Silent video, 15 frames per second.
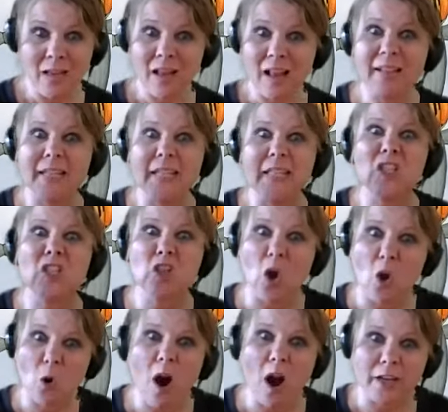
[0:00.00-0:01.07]
It is
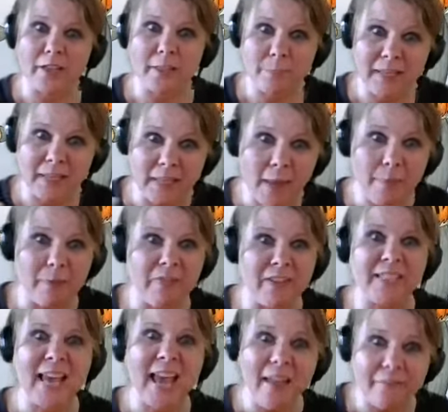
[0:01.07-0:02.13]
so hard to pick up if
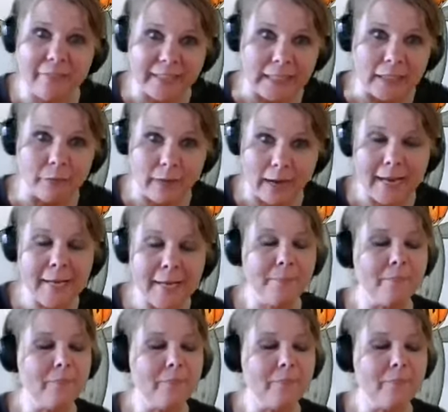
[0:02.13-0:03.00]
heavy, right?